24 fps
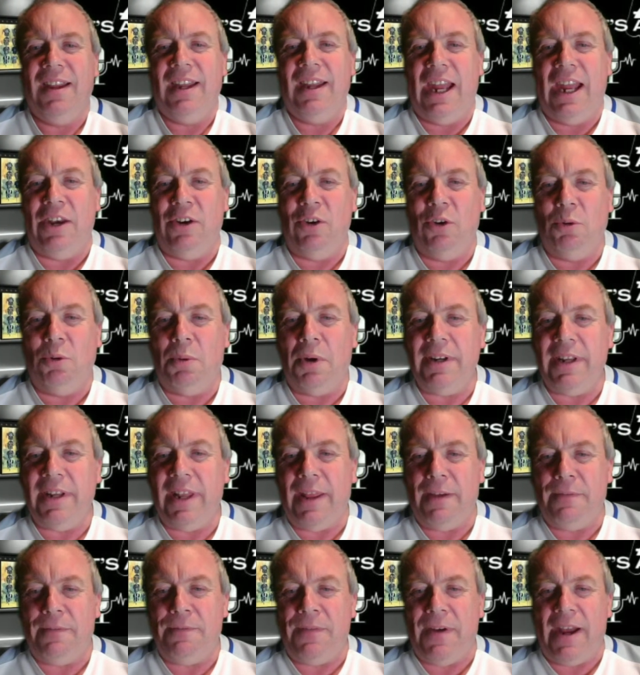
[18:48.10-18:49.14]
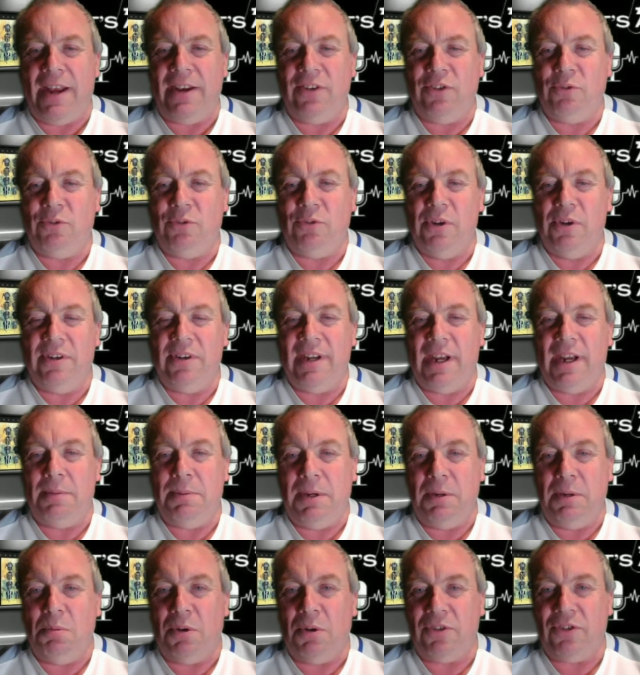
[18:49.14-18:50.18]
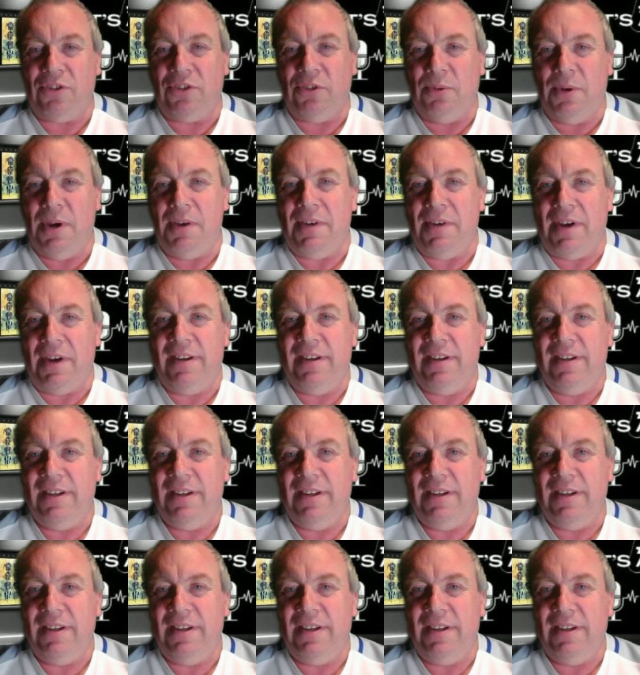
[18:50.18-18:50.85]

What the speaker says: no wonder their fans weren't happy whatsoever.